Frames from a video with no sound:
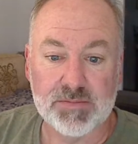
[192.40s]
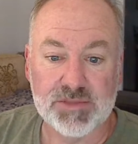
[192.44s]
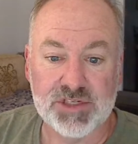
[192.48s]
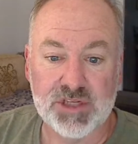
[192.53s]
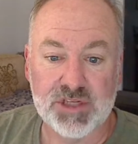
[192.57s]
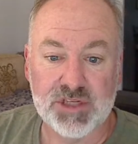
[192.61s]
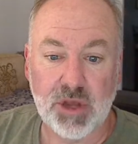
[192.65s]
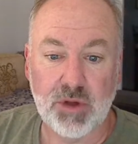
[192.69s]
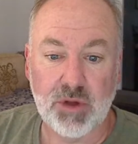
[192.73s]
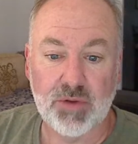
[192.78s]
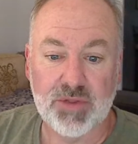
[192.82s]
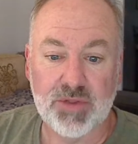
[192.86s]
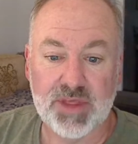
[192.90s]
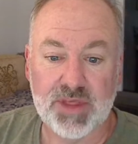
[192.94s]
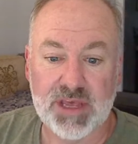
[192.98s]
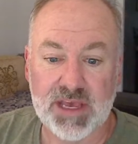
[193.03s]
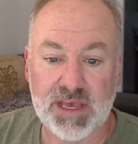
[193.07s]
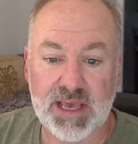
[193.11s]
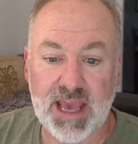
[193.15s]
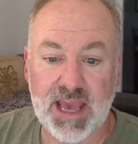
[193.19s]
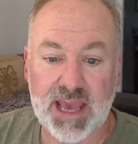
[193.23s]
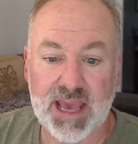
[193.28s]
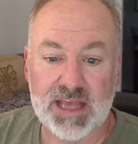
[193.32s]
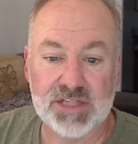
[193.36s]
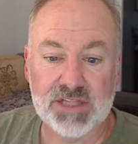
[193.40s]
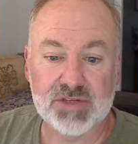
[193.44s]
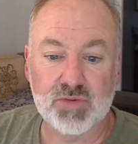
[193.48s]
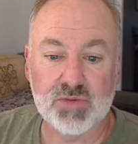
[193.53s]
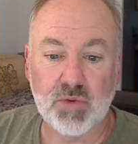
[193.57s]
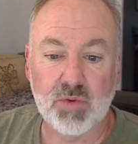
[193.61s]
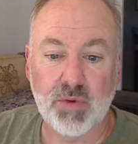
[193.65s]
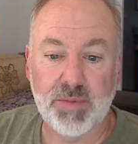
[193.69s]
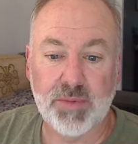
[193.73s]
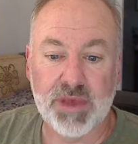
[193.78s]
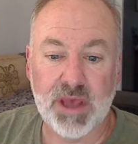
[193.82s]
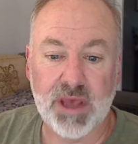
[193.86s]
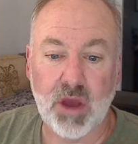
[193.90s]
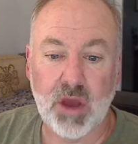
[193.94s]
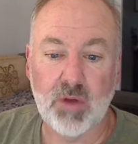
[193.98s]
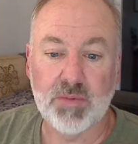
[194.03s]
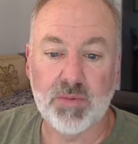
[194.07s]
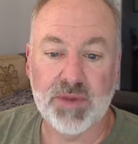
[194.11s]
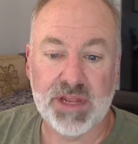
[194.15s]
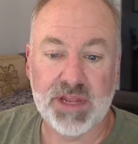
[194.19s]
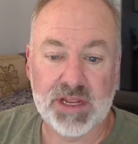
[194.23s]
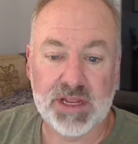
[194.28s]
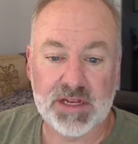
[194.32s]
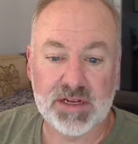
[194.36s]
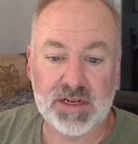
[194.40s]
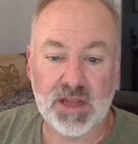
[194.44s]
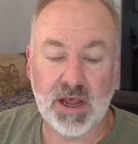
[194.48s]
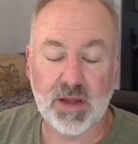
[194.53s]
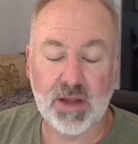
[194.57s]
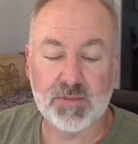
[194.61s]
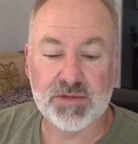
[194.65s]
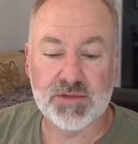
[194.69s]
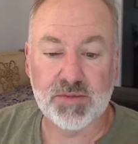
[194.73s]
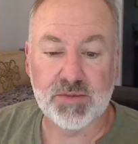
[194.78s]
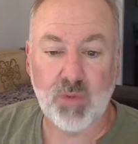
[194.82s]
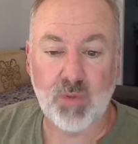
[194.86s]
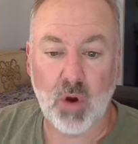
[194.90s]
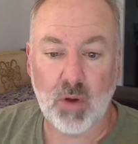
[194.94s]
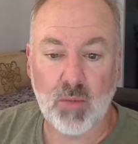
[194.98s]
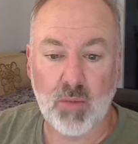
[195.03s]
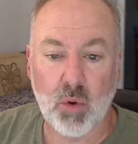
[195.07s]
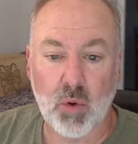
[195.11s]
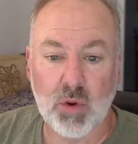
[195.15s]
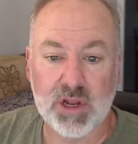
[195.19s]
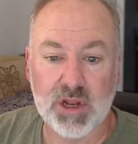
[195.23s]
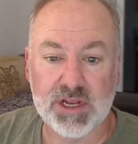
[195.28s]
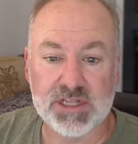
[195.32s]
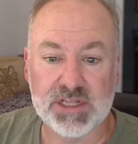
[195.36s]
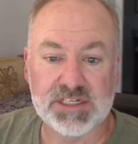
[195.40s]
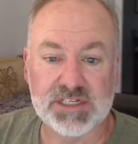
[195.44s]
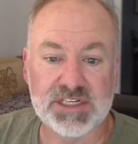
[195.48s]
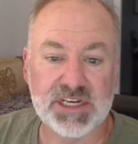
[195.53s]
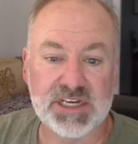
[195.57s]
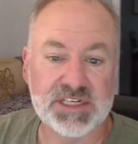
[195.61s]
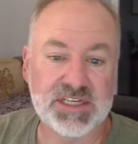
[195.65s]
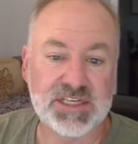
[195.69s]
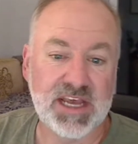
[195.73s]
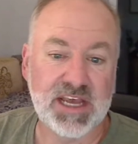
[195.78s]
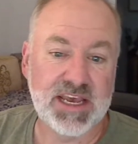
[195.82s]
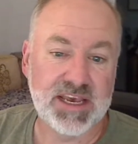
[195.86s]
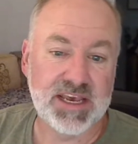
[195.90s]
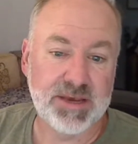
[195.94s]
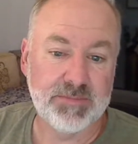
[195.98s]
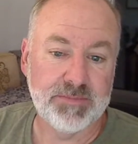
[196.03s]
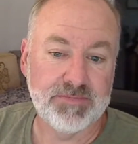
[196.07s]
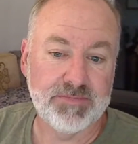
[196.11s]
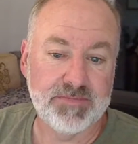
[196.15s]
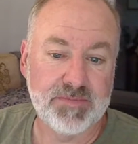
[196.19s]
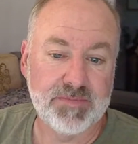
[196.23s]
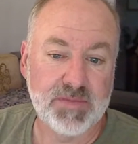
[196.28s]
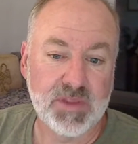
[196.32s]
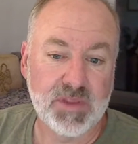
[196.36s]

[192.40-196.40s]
So the gates will be opening tomorrow morning at 6 a.m.